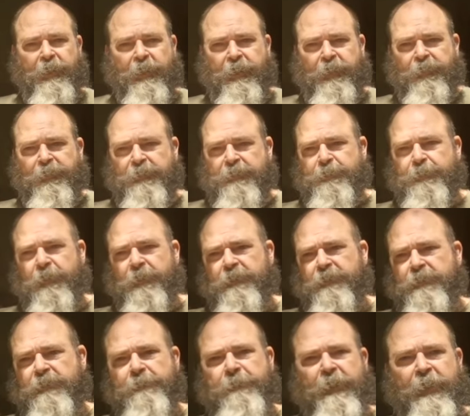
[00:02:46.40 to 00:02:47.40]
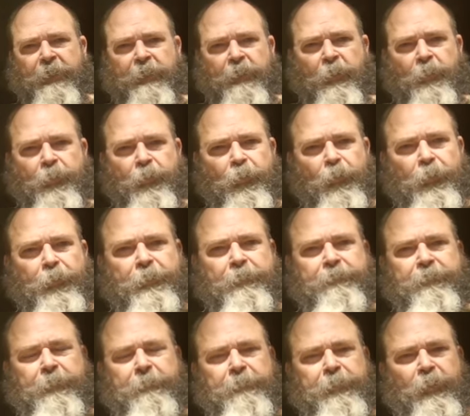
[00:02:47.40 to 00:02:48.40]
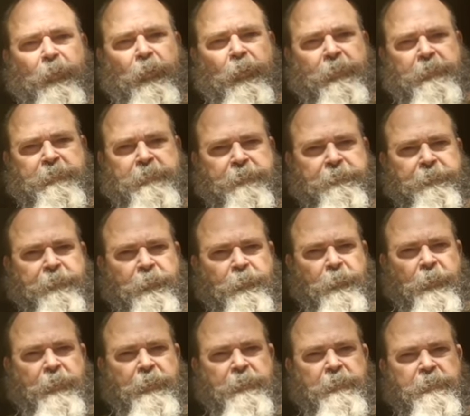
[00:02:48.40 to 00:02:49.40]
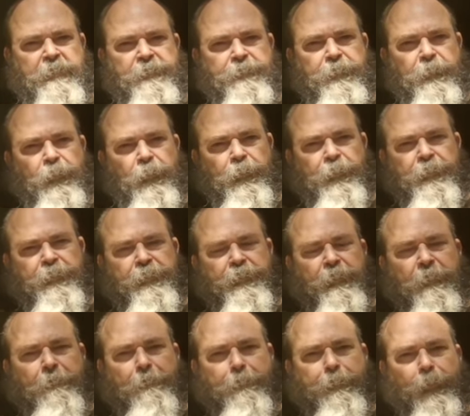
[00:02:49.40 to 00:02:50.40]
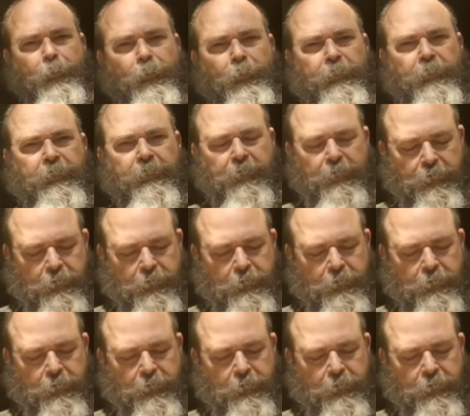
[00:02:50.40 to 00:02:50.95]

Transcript: uh, this one's about a third of the price of a Grandsforth Brook